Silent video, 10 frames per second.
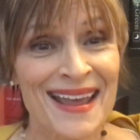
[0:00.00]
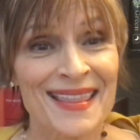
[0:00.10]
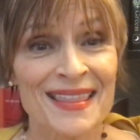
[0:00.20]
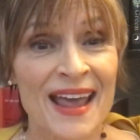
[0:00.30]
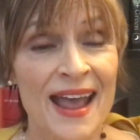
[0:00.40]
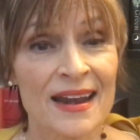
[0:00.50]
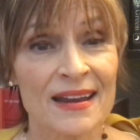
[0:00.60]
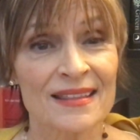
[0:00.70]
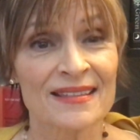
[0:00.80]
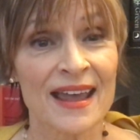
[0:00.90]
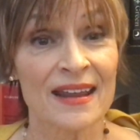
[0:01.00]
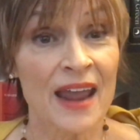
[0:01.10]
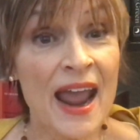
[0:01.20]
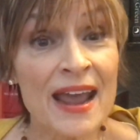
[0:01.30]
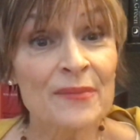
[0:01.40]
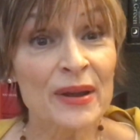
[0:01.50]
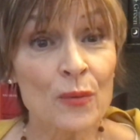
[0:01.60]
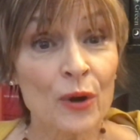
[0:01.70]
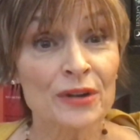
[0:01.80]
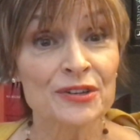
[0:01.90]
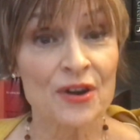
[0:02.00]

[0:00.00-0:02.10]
that can be worked